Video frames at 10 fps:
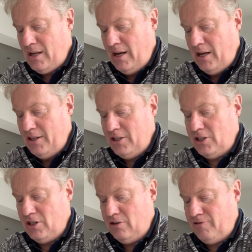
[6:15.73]
And this
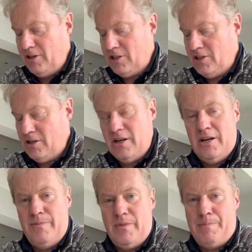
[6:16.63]
is his first
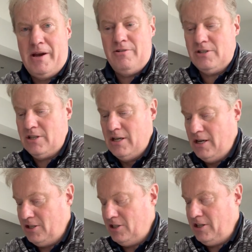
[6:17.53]
appearance
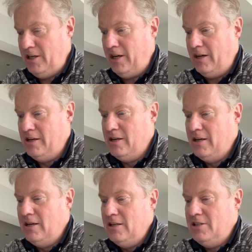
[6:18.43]
as a senior.
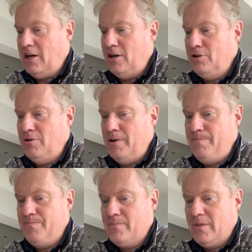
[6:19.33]

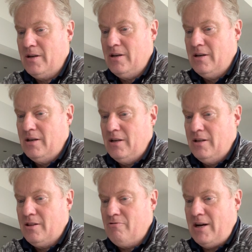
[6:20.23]
So
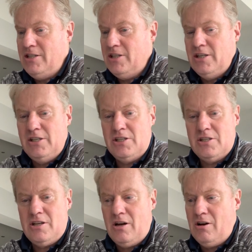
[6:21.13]
the races
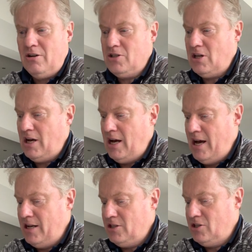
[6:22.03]
start
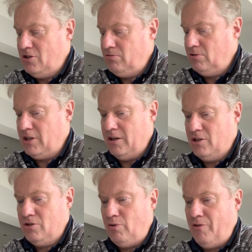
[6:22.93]
at,
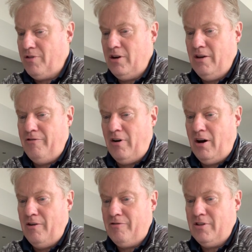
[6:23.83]

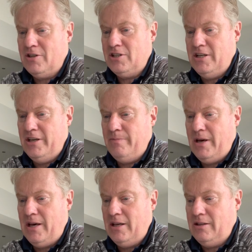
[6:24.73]
12:35 for the senior
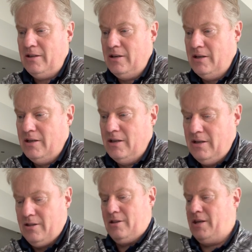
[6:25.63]
men.
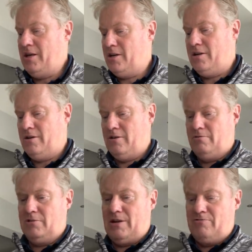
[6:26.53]
I think,
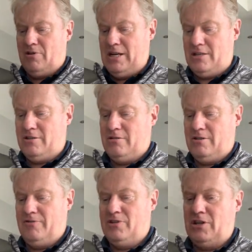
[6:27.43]
was that right?
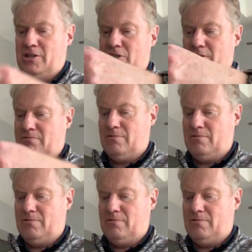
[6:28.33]
They've changed it.